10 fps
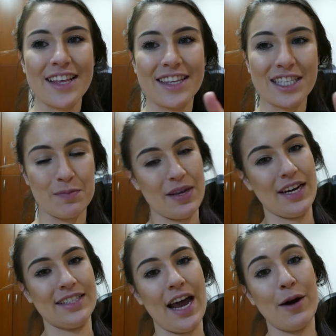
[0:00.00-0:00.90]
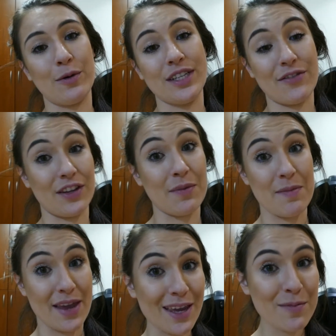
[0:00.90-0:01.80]
like this, because I will definitely
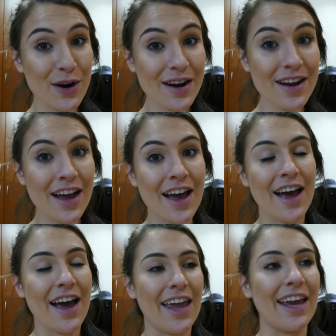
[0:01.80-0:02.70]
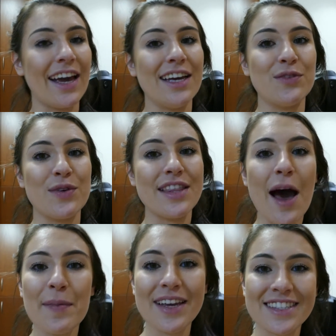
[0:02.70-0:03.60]
be making more. And with
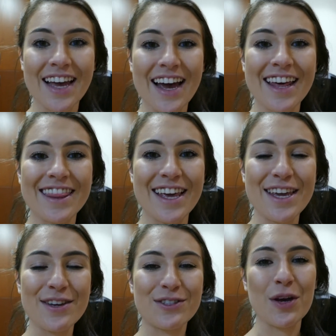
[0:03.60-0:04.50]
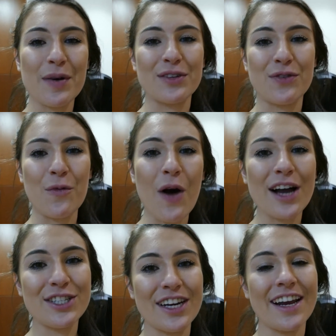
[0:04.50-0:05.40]
that being said, thank you so much for
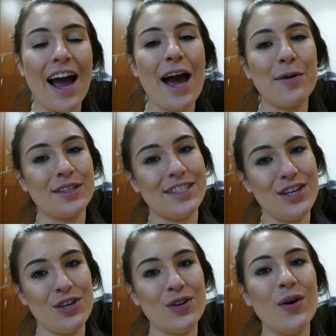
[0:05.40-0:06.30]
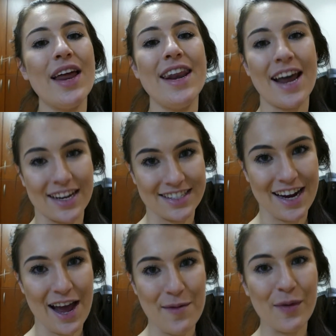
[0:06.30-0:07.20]
watching. I will see you next
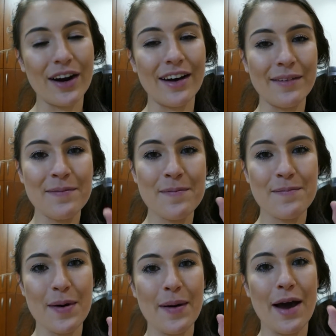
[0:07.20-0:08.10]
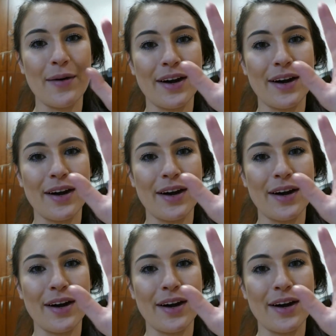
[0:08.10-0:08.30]
time, world. Bye-bye,